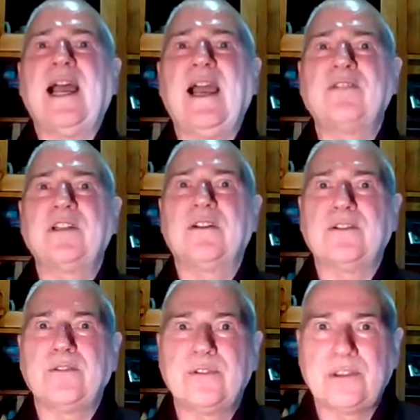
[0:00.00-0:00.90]
I have to go
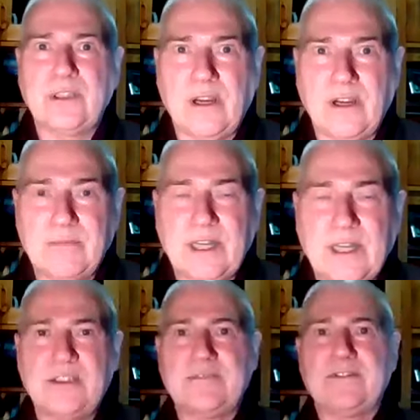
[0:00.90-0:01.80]
through so
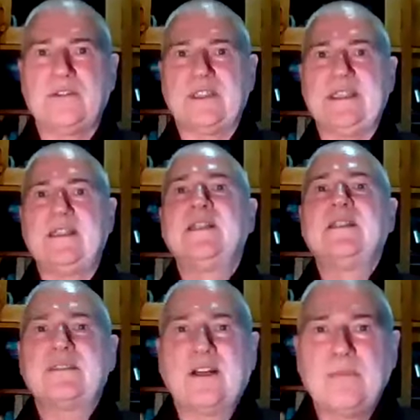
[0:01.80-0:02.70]
much difficulty,
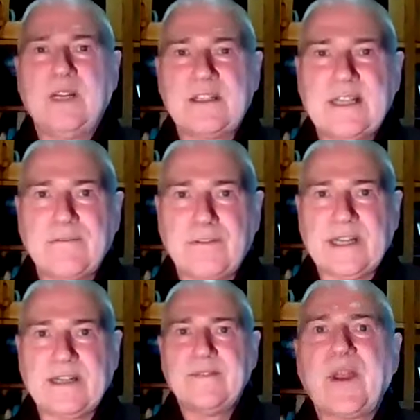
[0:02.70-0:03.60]
so much suffering,